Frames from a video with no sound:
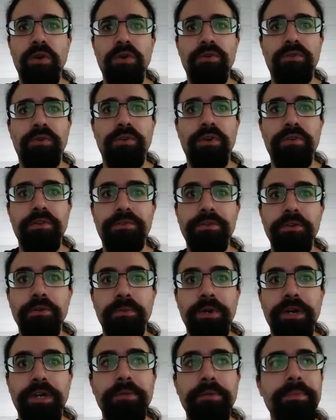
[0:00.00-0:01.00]
over a few
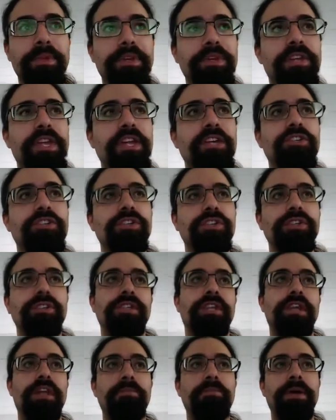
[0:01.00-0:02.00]
recommendations
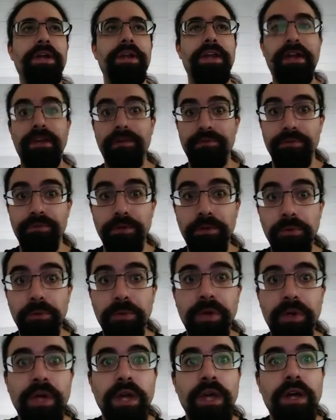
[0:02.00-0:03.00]
that I might have for
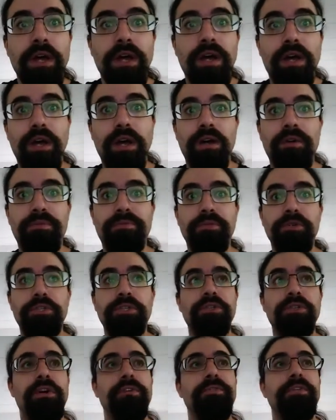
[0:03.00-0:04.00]
you. First
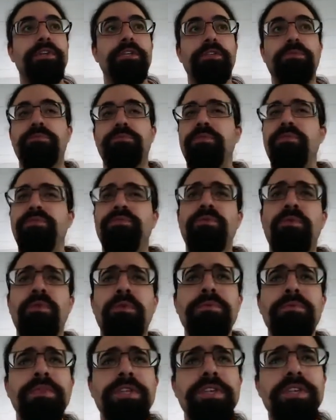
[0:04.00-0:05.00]
off is
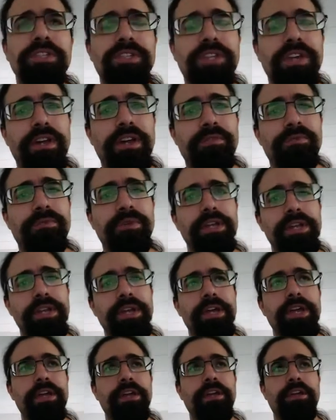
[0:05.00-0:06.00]
perform these every
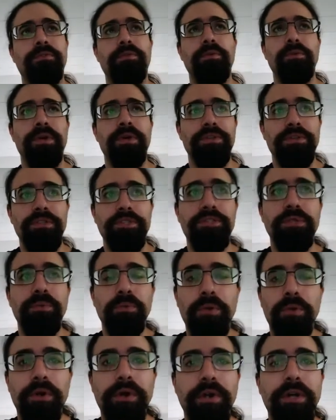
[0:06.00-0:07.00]
day if you want this to
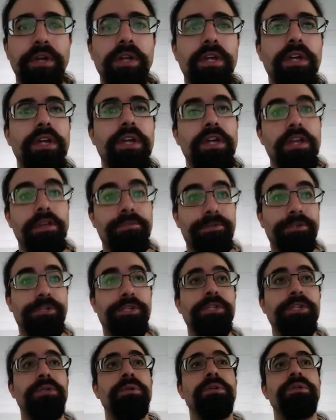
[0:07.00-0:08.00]
work. If you
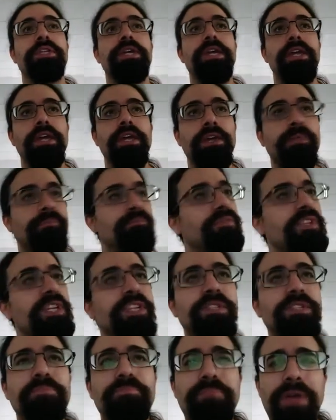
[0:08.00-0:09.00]
sit all day,
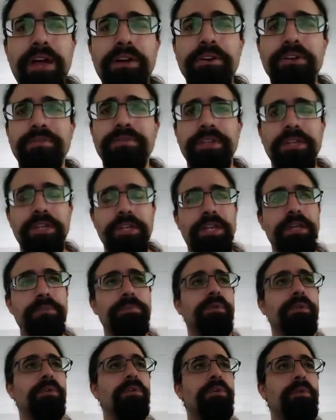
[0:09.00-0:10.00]
it's imperative that you keep
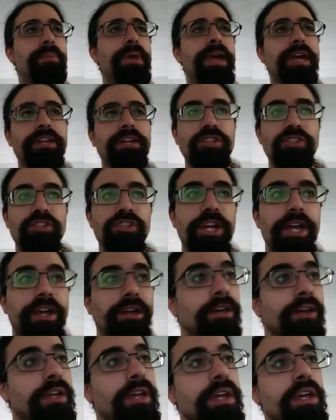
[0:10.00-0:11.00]
your lower back in
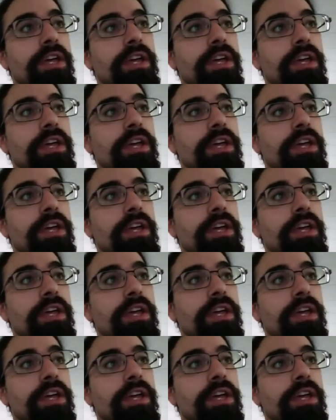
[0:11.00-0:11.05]
check.